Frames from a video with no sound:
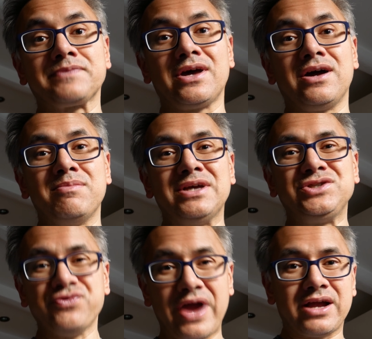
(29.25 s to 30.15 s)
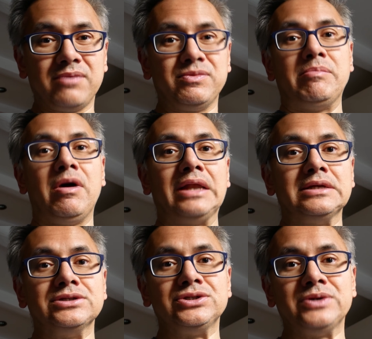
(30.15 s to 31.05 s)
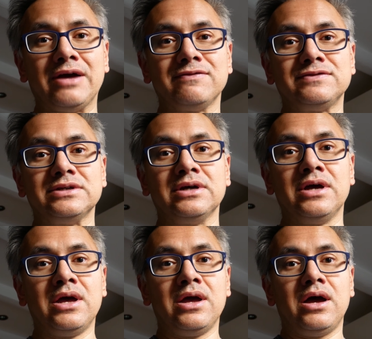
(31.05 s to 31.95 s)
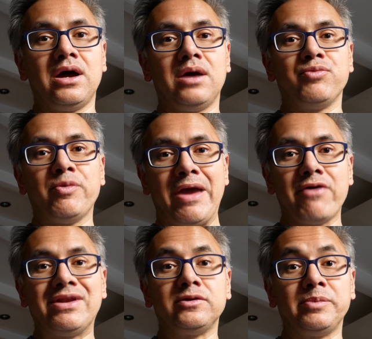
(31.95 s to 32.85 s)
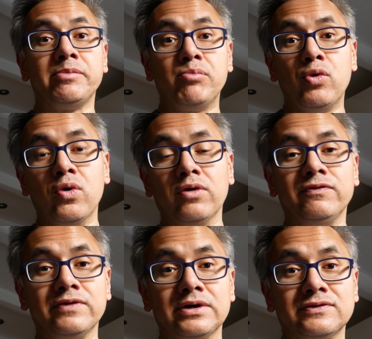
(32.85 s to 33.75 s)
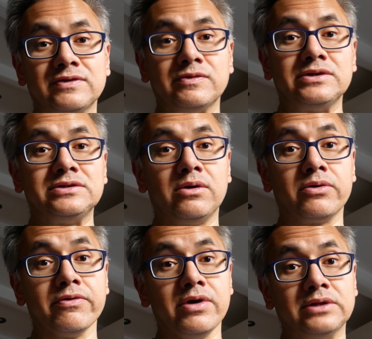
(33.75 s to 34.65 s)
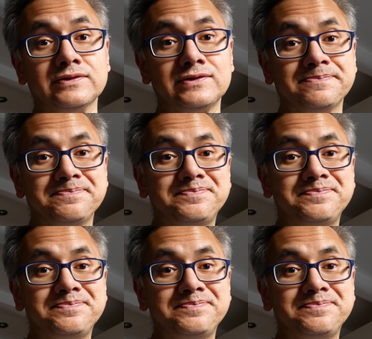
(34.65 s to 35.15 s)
As you rack up the mileage, you have to prepare a little bit more for some of these longer runs.